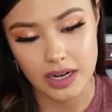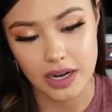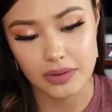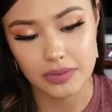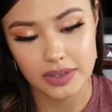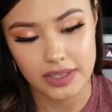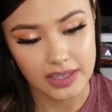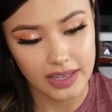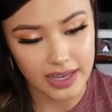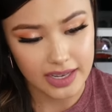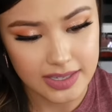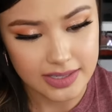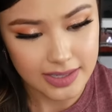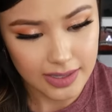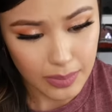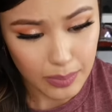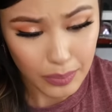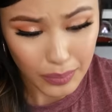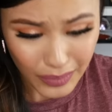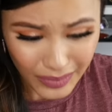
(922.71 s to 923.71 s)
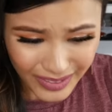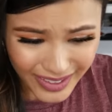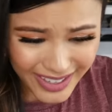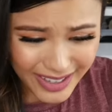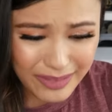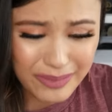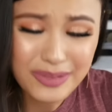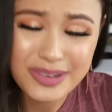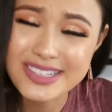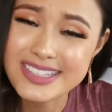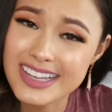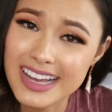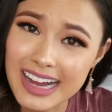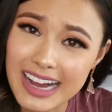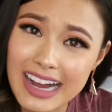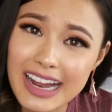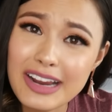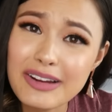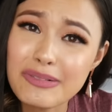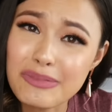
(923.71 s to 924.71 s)
I realized, boy, was
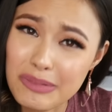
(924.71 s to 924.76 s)
I